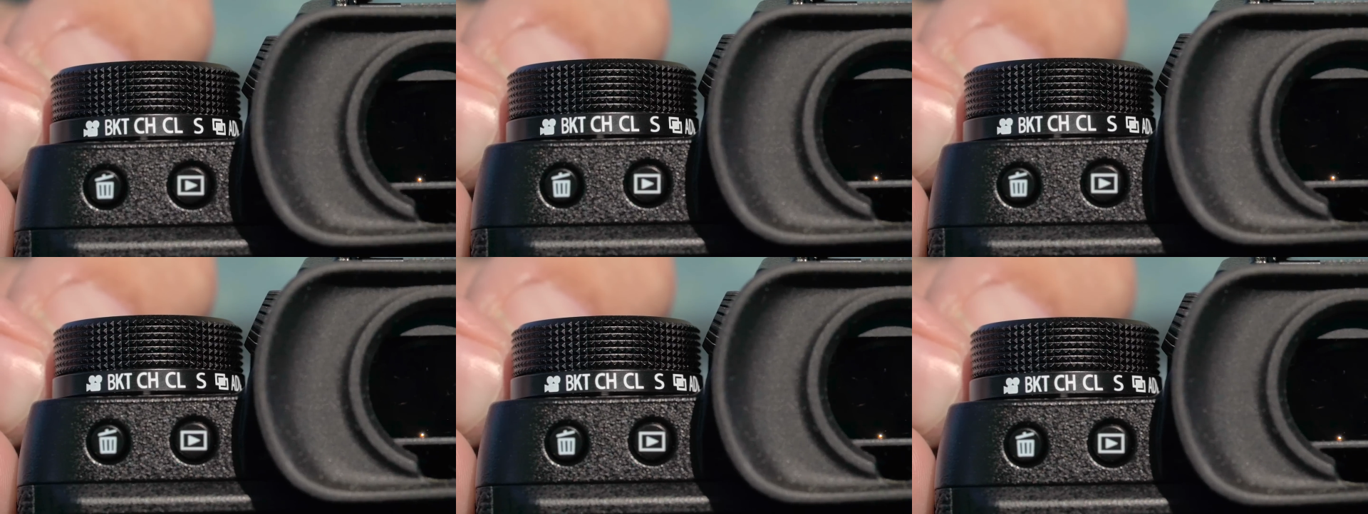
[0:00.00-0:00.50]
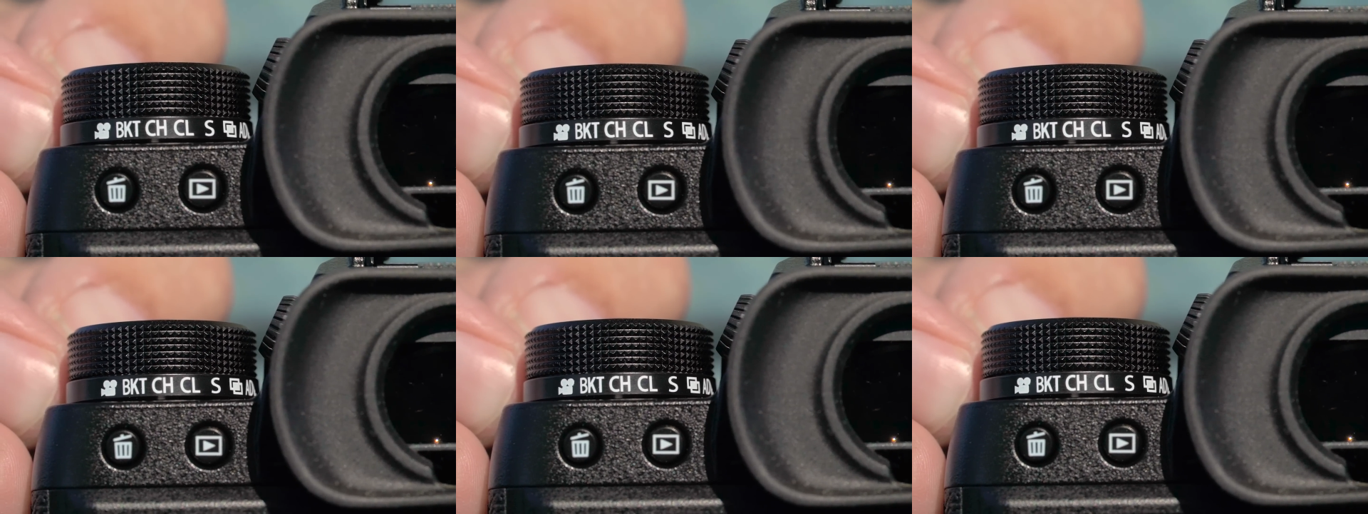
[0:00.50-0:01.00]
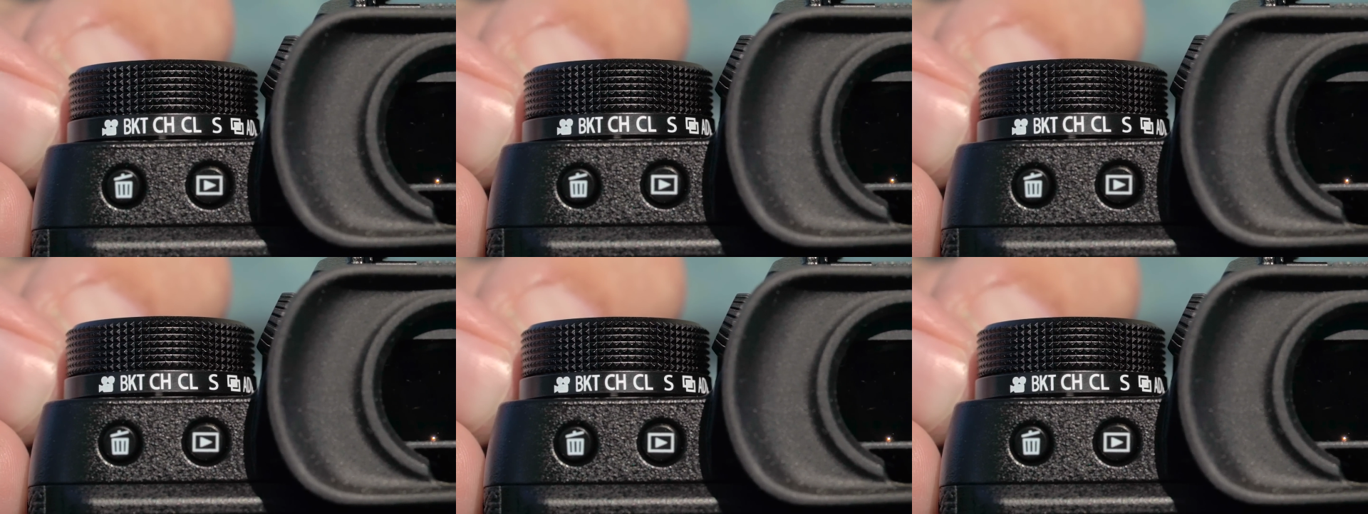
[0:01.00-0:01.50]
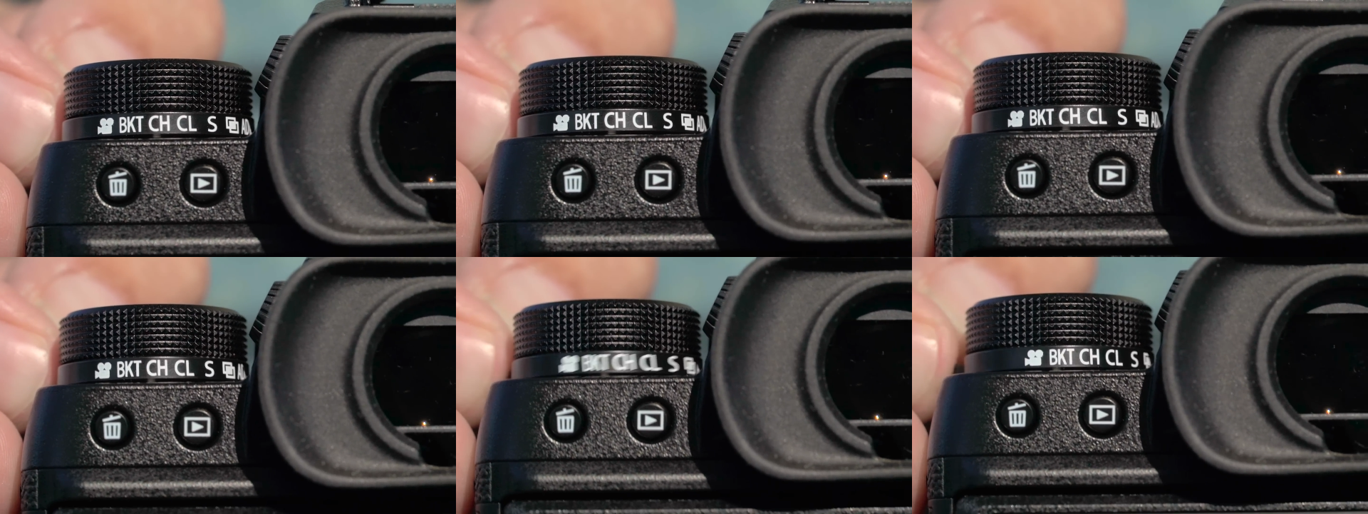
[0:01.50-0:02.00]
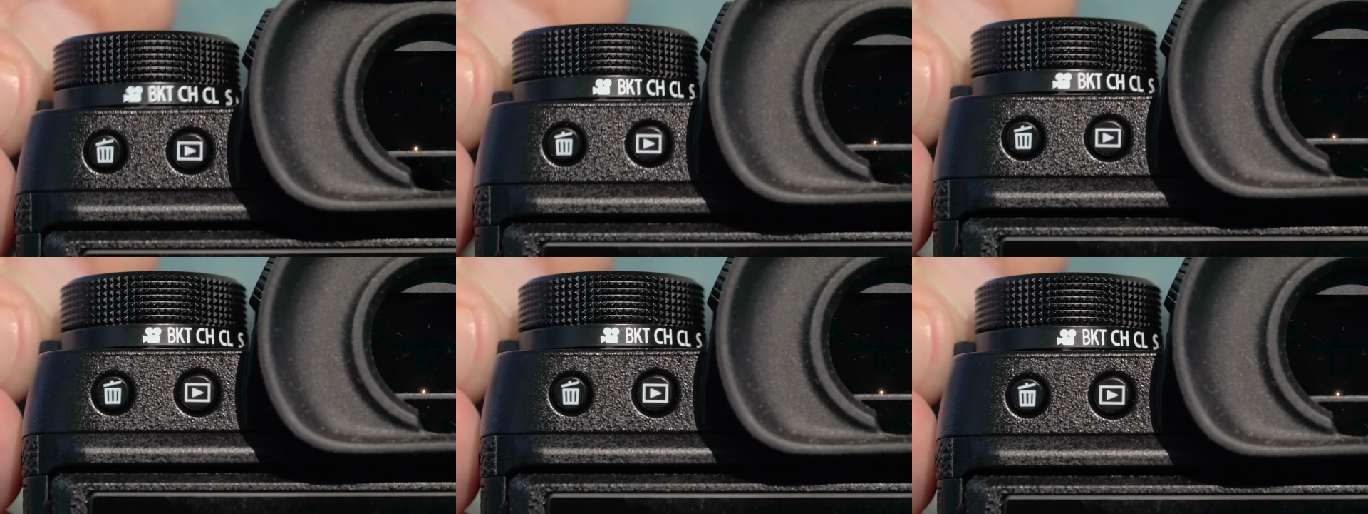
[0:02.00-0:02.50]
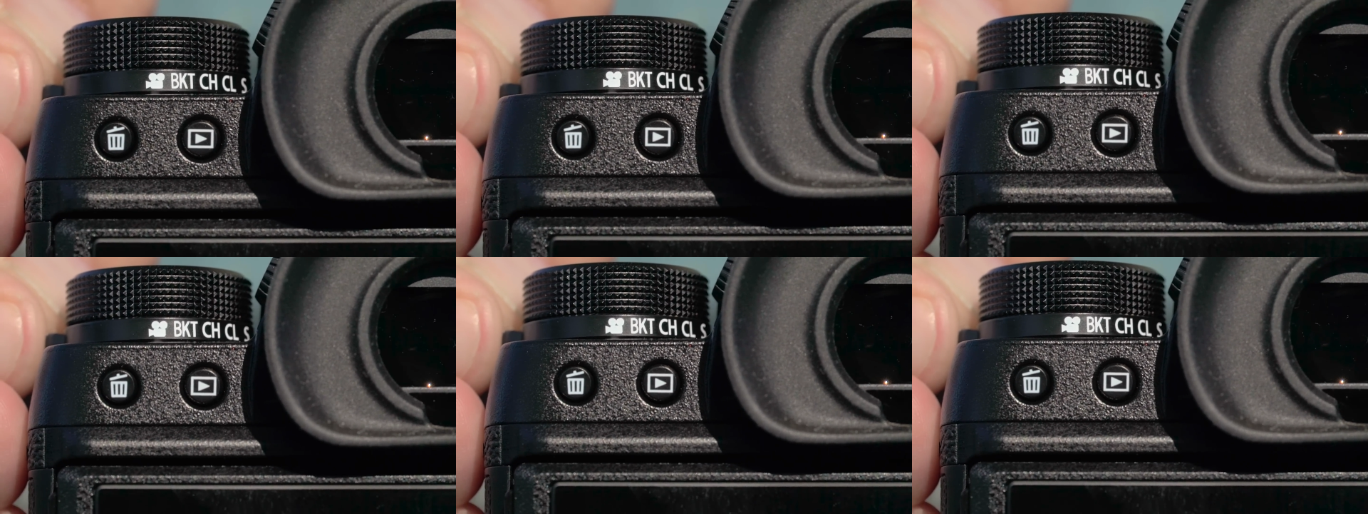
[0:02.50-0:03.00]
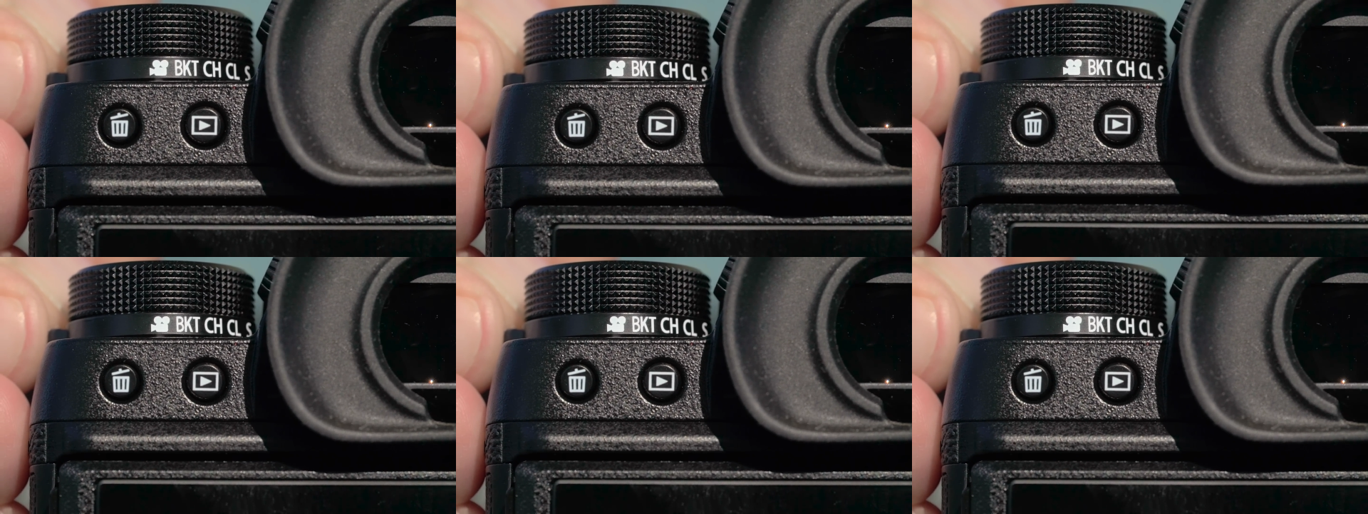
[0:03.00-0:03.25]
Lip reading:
(no speaker visible)